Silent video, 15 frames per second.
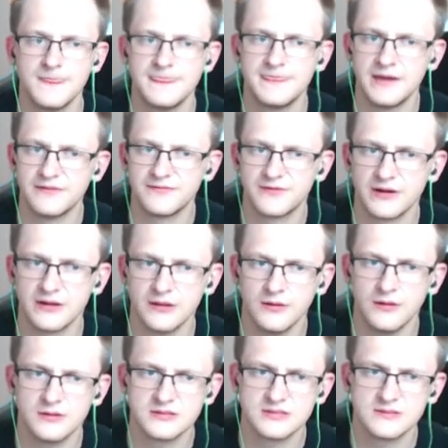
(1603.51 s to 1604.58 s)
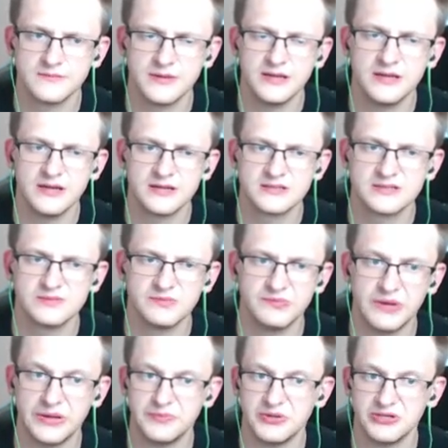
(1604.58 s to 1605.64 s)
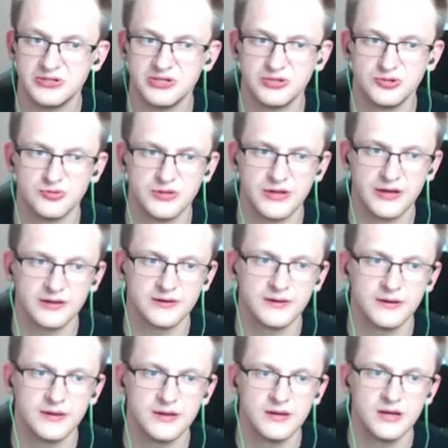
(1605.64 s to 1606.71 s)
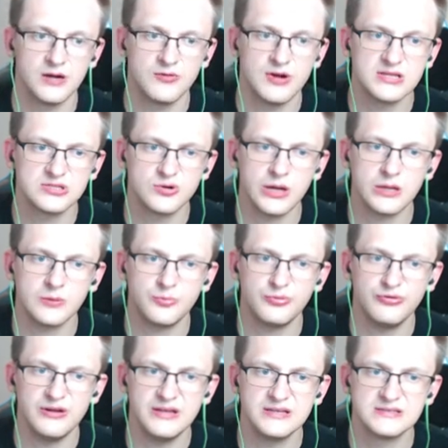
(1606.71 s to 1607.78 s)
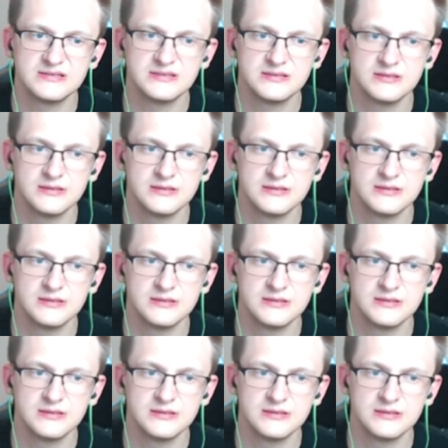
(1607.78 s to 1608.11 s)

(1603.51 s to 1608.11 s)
death-friendly minions, might be a tier two deck. Resurrect Priest,